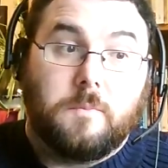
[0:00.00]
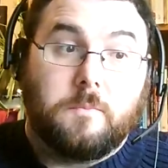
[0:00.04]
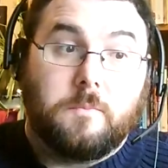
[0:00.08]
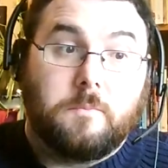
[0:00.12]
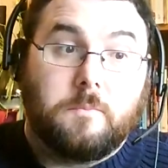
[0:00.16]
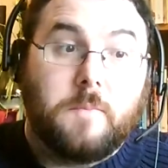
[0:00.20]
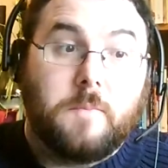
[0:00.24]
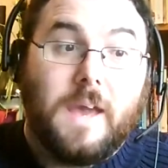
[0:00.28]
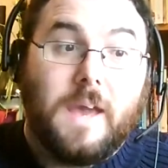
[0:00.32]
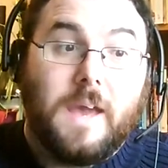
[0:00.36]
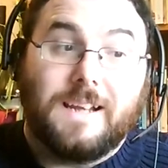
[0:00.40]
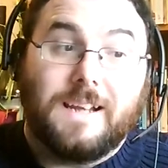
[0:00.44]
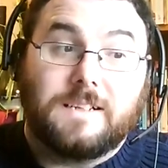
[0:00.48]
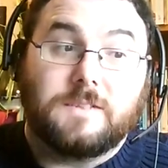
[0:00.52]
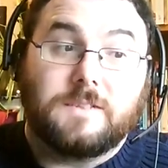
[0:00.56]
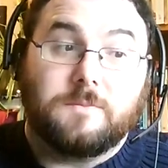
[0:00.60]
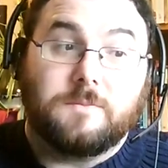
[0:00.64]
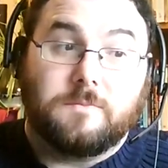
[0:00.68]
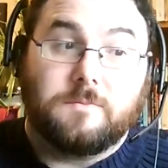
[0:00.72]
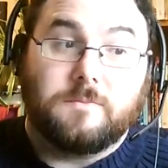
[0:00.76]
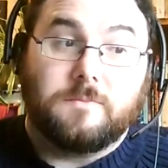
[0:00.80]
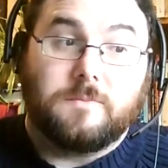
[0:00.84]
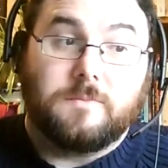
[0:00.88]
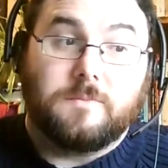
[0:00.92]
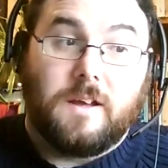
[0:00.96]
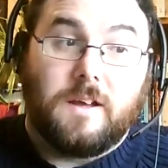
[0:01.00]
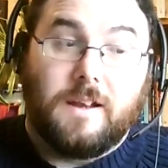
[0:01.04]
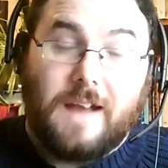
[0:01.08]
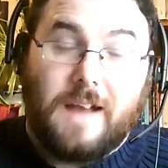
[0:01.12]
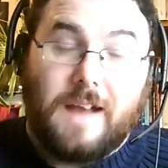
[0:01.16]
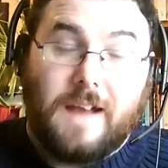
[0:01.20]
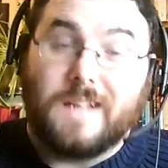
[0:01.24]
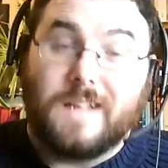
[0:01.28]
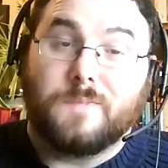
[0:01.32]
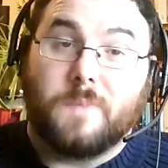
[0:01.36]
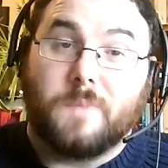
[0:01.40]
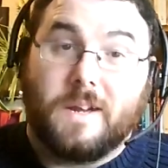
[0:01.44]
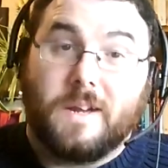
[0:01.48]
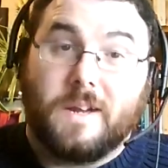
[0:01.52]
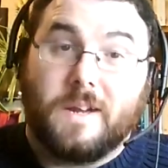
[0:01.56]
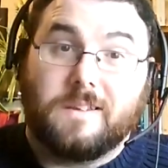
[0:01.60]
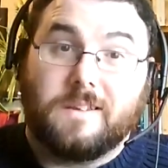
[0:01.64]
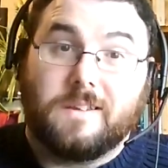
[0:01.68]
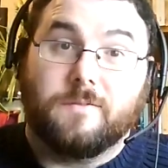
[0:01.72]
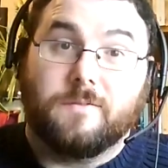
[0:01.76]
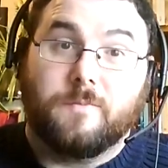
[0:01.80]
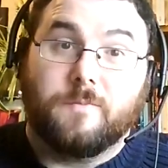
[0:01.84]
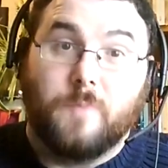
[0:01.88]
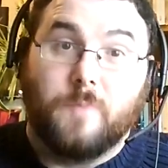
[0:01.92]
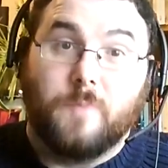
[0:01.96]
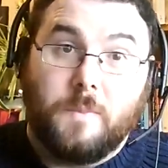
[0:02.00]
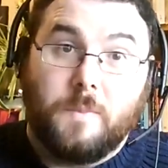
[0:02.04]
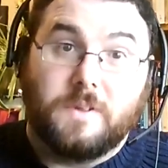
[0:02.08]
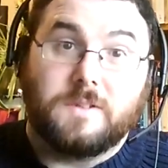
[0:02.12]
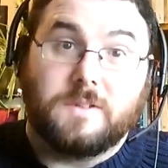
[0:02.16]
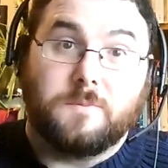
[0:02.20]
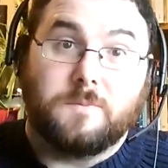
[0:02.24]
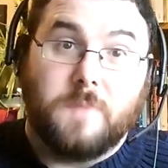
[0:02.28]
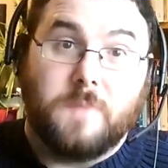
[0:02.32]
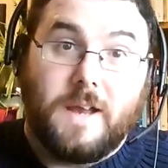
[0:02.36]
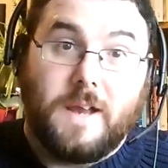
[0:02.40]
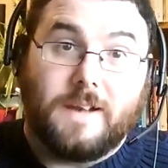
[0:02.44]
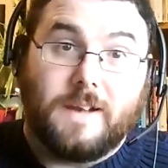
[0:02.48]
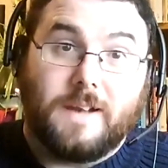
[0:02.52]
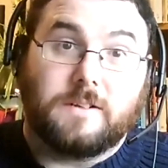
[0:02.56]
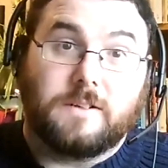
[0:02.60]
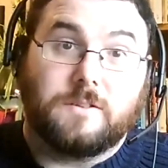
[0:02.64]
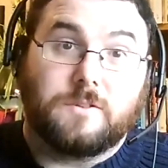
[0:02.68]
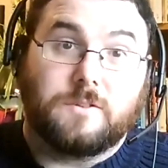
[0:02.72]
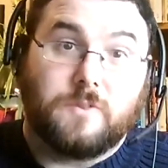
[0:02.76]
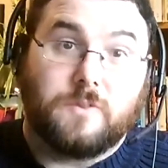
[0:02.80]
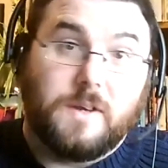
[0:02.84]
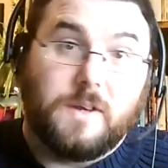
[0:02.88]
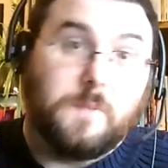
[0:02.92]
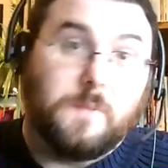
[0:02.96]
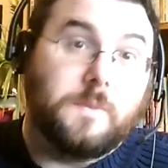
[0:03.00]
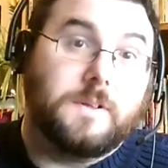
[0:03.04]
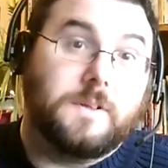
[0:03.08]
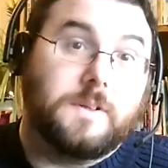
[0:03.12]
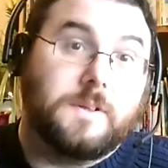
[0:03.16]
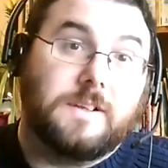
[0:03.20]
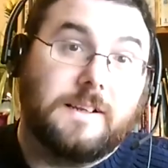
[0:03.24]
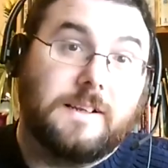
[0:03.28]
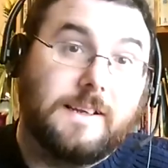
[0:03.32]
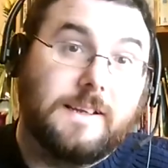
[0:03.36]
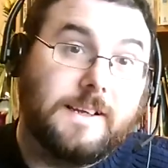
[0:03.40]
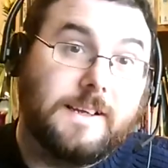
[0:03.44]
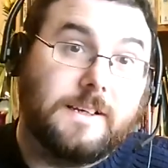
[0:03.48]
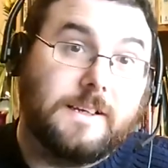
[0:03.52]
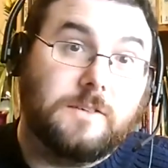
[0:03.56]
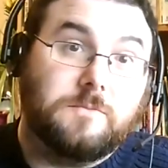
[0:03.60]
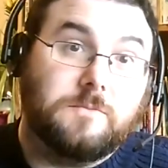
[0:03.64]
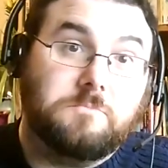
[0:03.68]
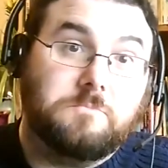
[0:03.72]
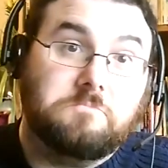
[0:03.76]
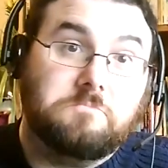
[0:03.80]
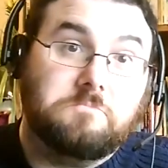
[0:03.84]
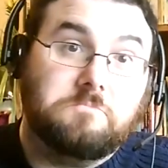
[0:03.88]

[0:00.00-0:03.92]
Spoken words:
made an aspect of women's medical treatment illegal.